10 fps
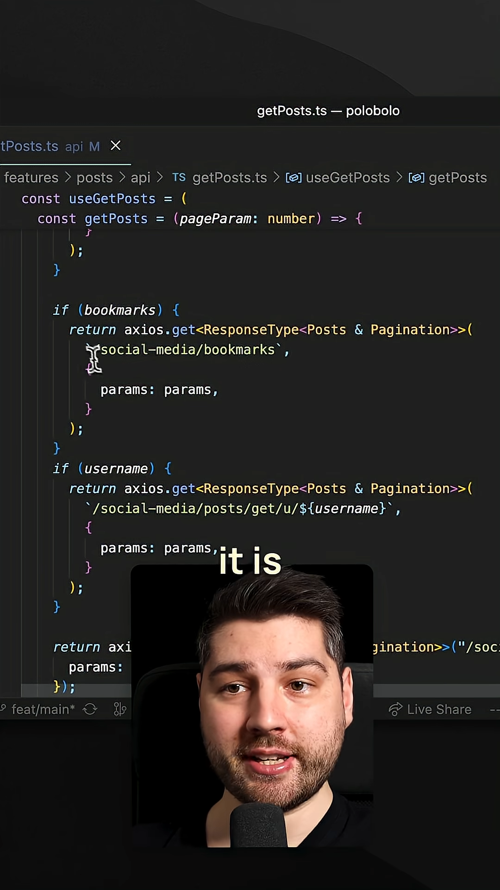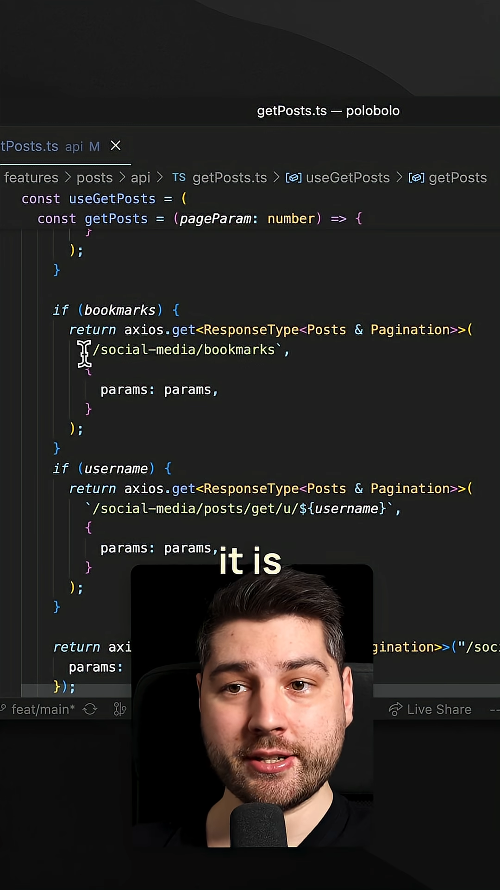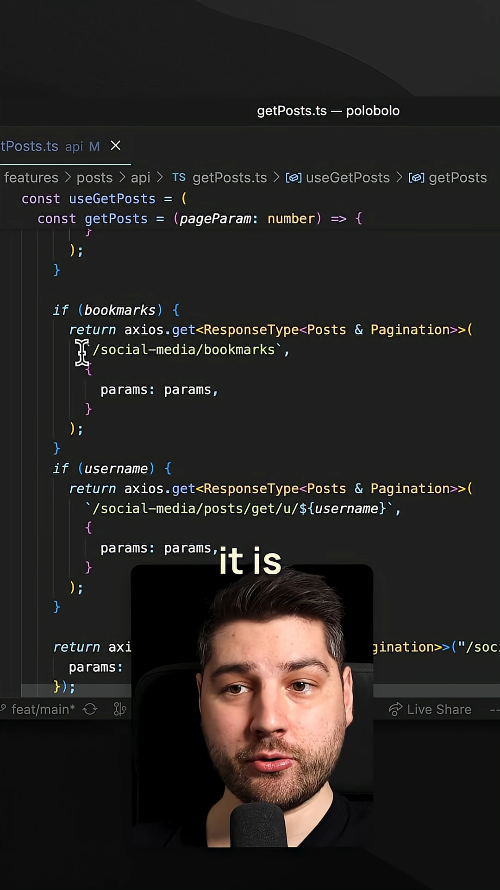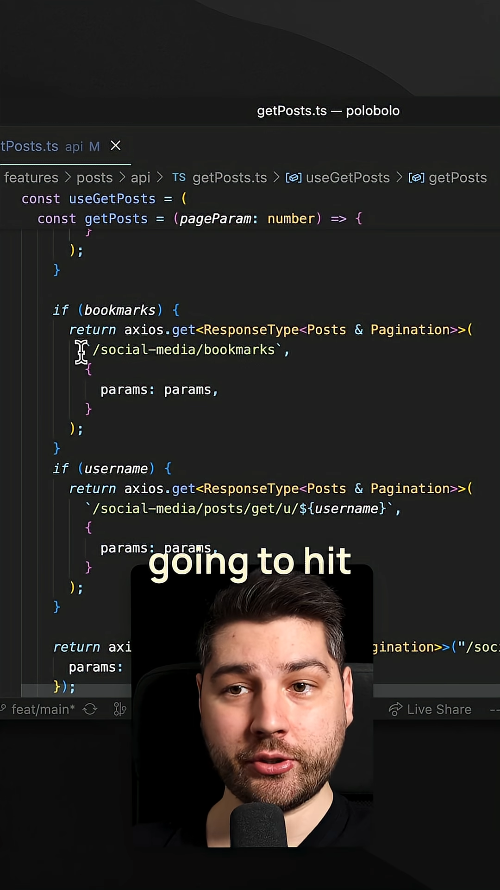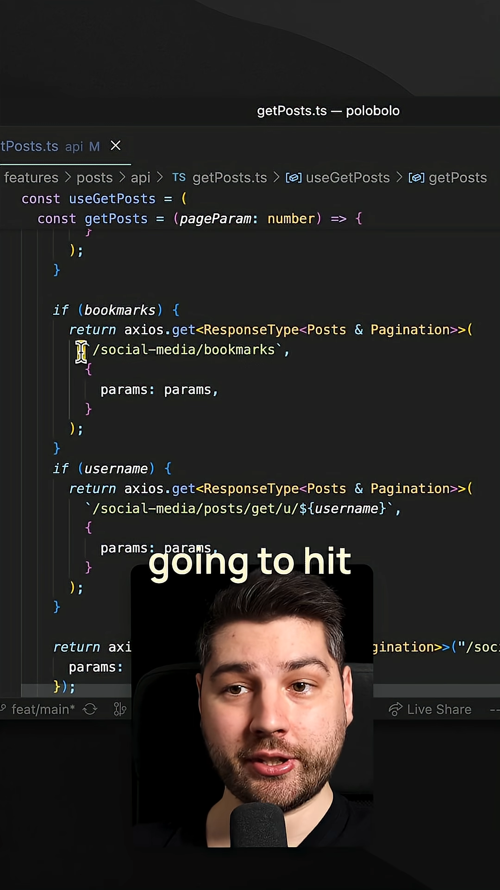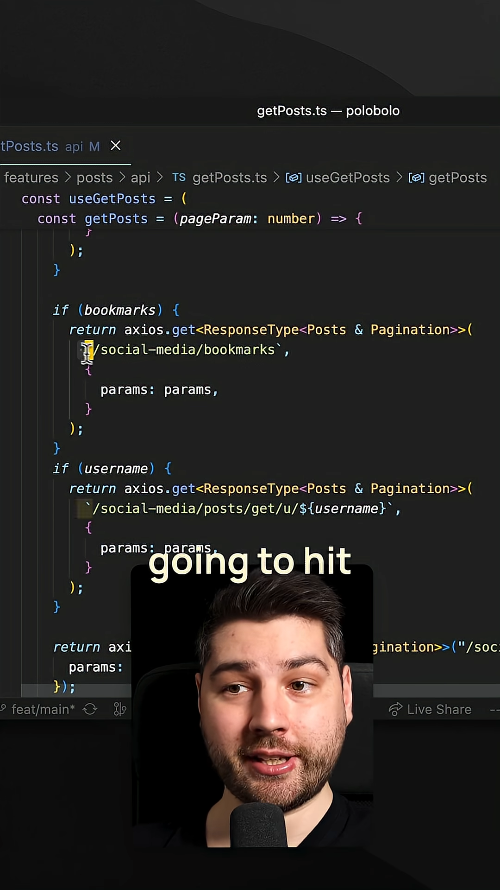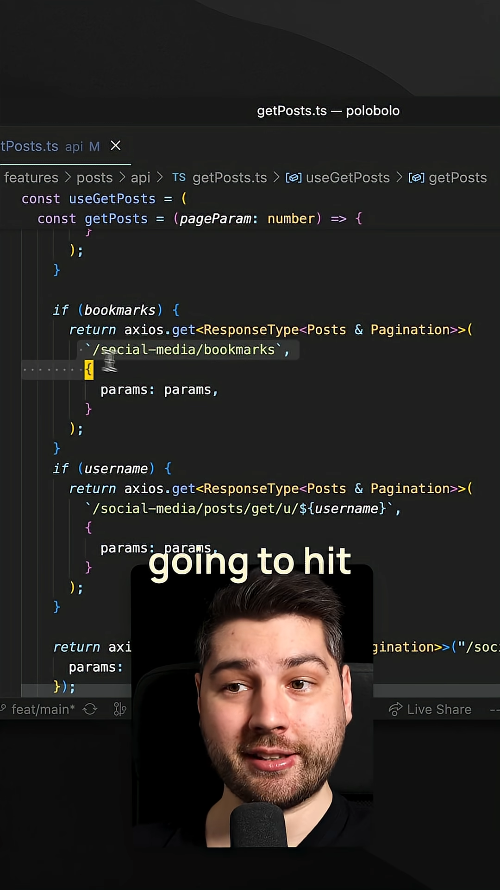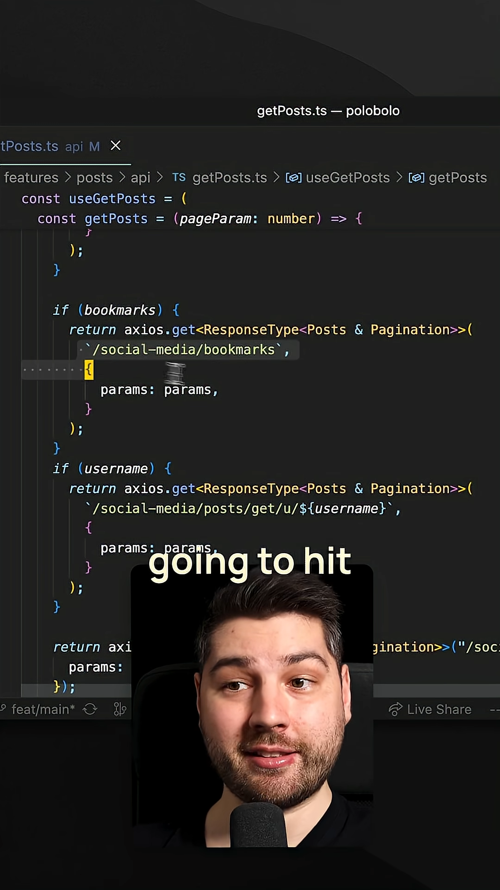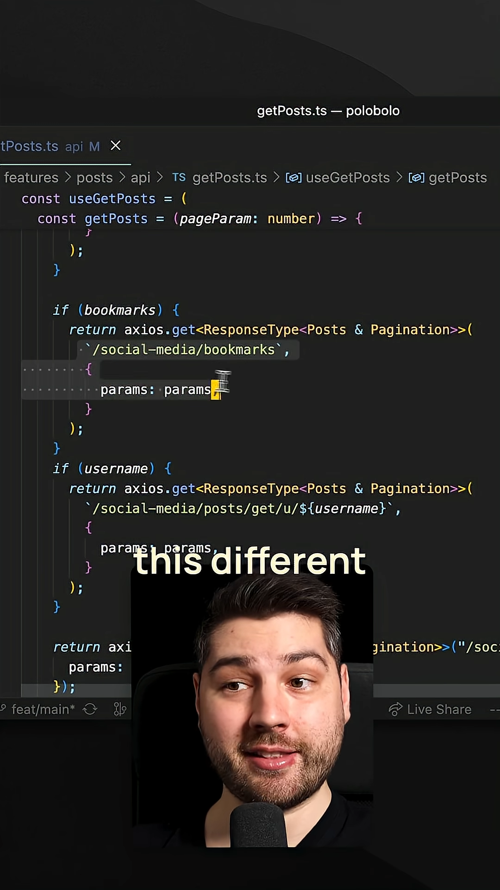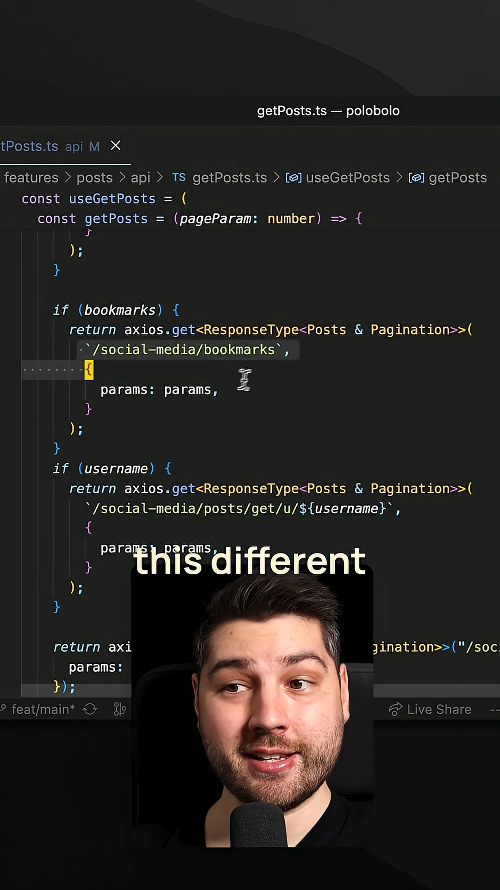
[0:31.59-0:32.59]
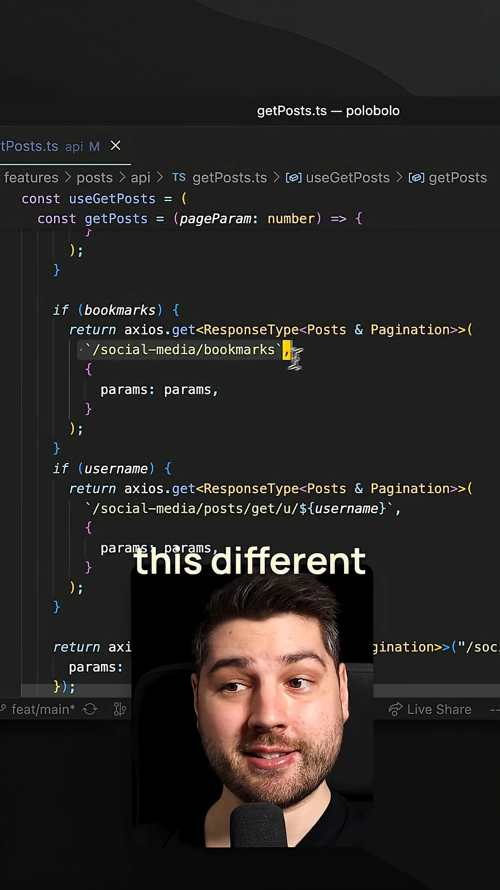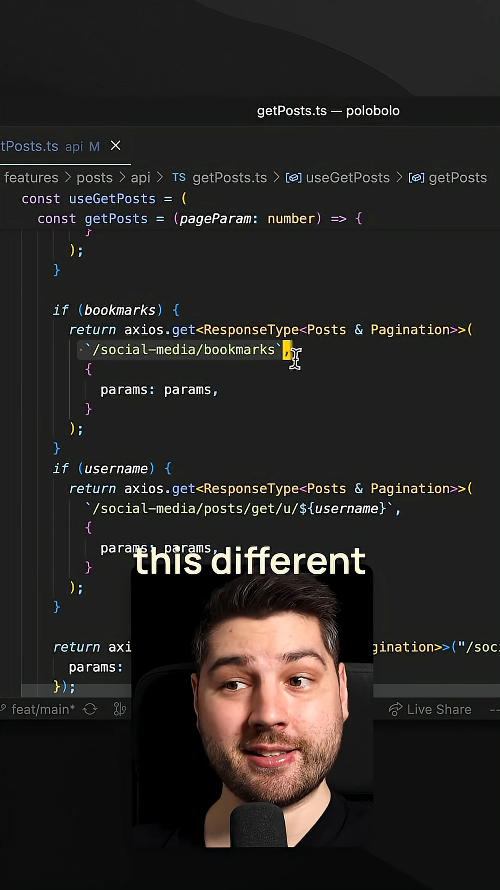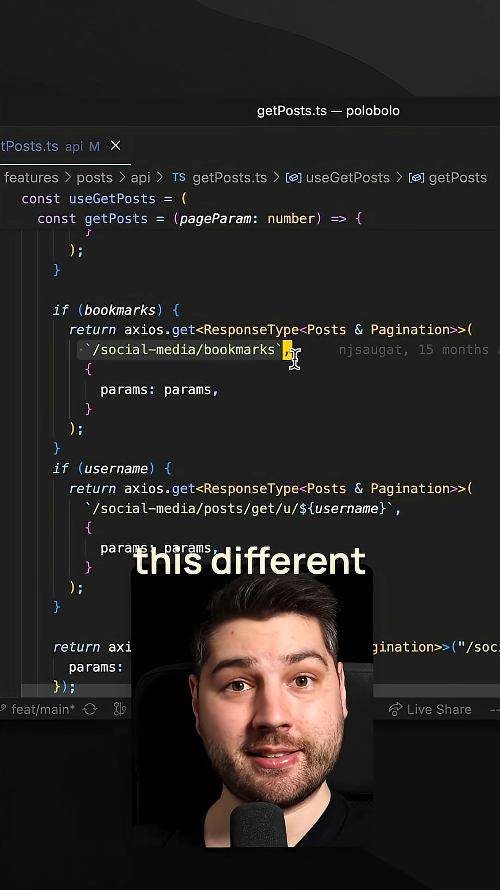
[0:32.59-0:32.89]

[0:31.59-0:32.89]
it is going to hit this